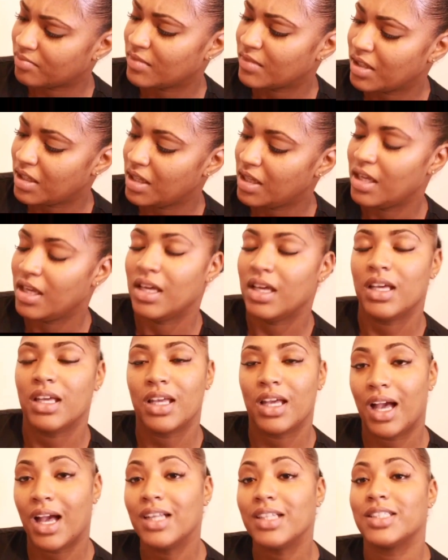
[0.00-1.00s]
Is it? He
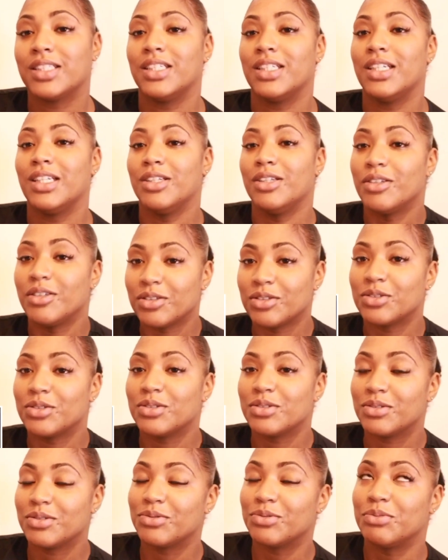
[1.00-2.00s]
actually looks
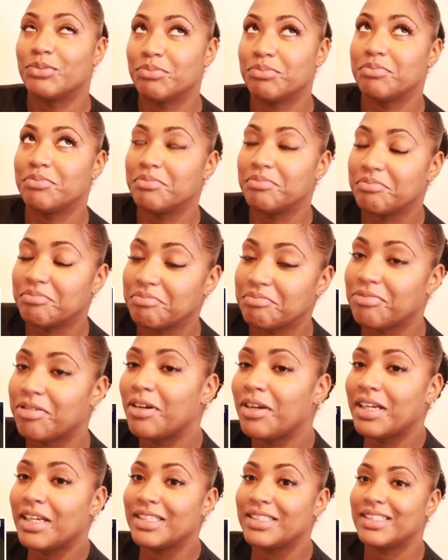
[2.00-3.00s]

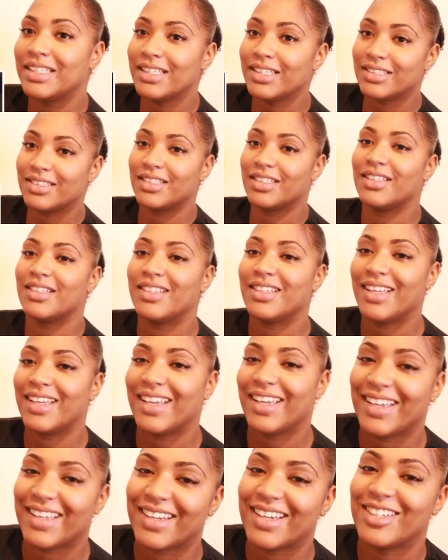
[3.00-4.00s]
pretty decent
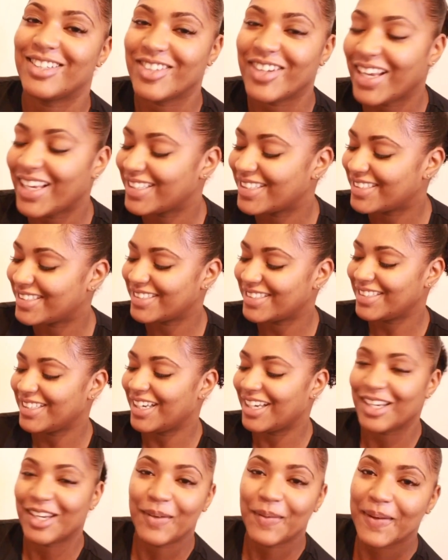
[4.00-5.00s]
in a dress
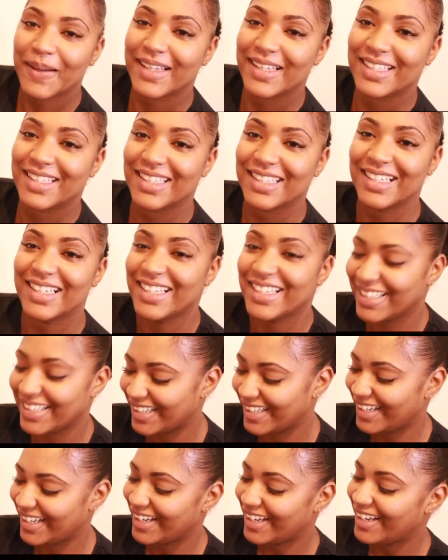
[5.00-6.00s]
and a wig.
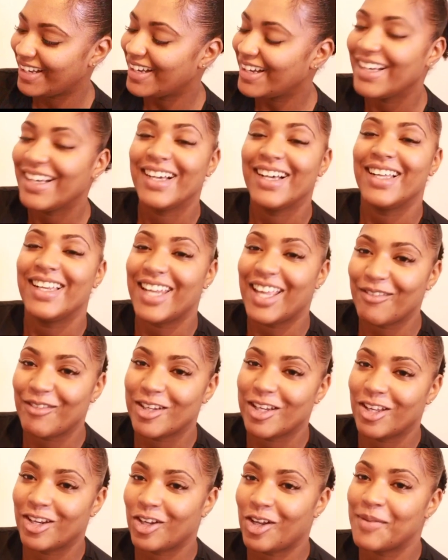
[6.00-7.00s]
Let me
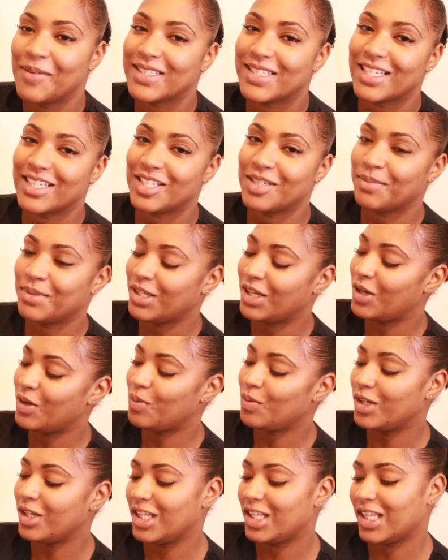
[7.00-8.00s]
know in the comment section below
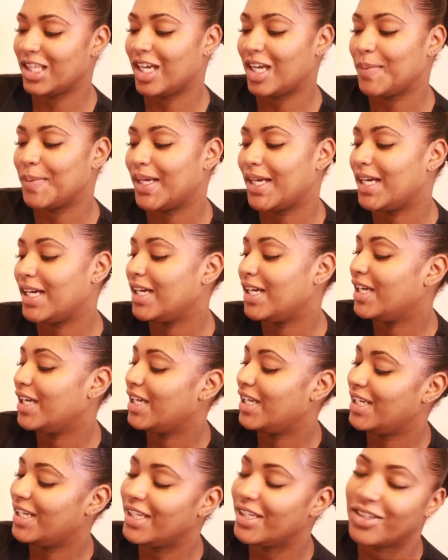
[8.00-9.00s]
what you think about
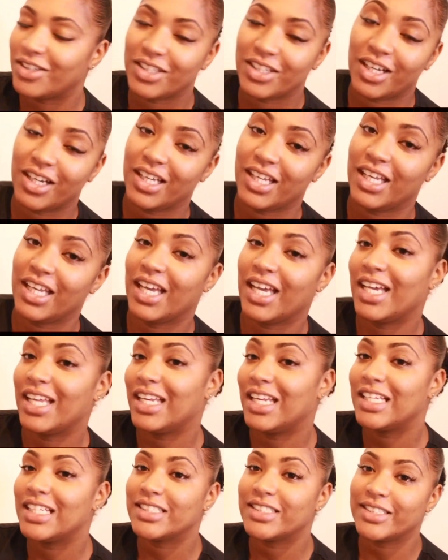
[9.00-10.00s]
Lil Yachty and
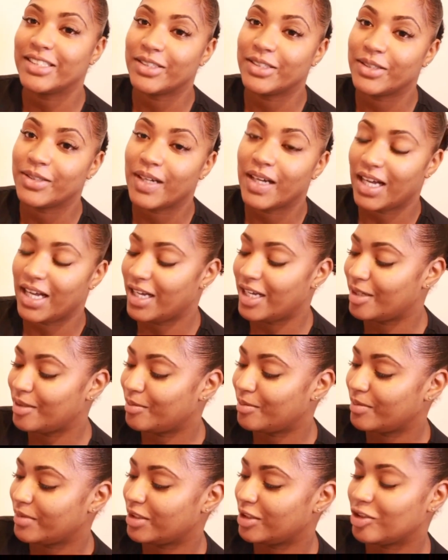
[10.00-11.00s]
his little
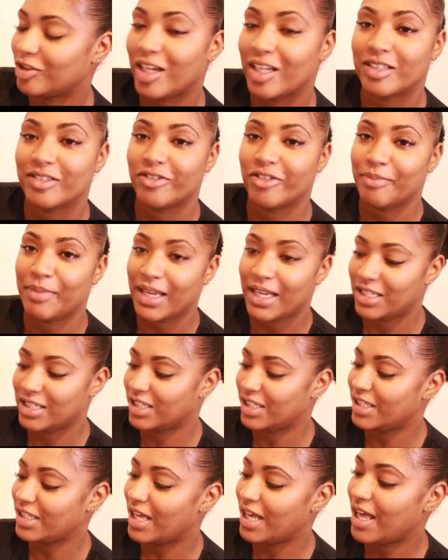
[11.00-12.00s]
um
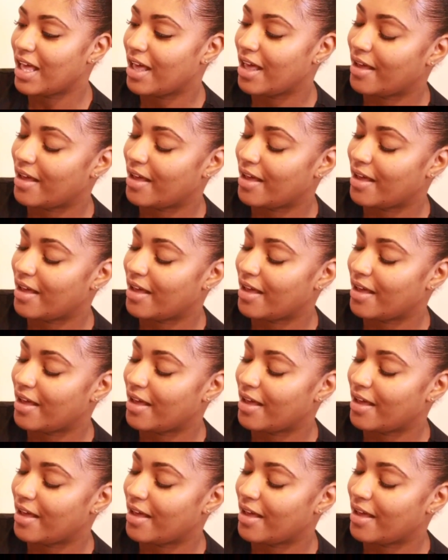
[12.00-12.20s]
transformation there.